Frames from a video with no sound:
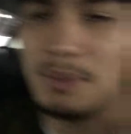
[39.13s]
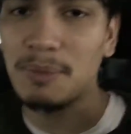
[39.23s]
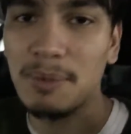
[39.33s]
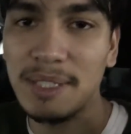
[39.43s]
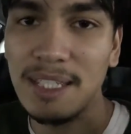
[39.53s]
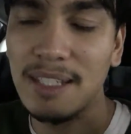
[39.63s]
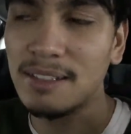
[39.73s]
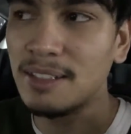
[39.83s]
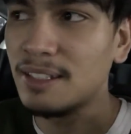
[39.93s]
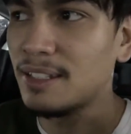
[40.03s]
with what we can.
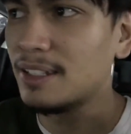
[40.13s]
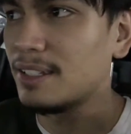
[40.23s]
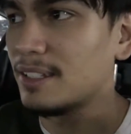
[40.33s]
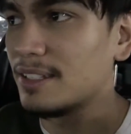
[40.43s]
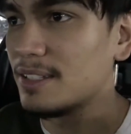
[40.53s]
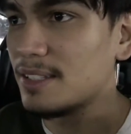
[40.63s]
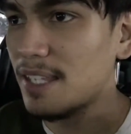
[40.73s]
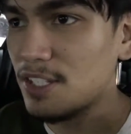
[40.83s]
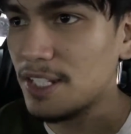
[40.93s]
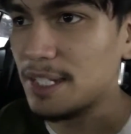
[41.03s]

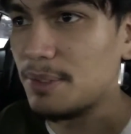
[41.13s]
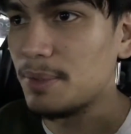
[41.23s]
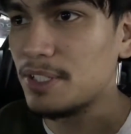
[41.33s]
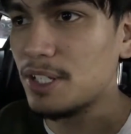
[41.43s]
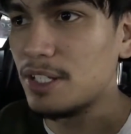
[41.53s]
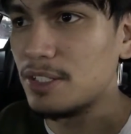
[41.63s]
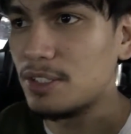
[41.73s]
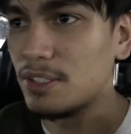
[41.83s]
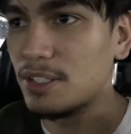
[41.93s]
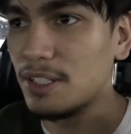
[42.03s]
Essentially what we're trying to
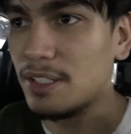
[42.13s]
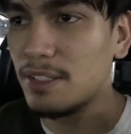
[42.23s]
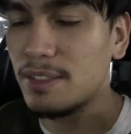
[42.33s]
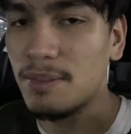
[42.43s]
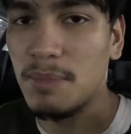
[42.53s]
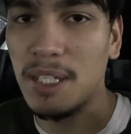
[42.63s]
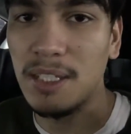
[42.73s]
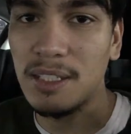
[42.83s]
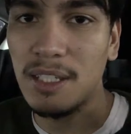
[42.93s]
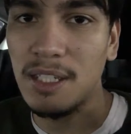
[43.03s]
do is to
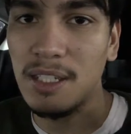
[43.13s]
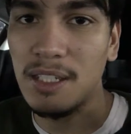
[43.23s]
make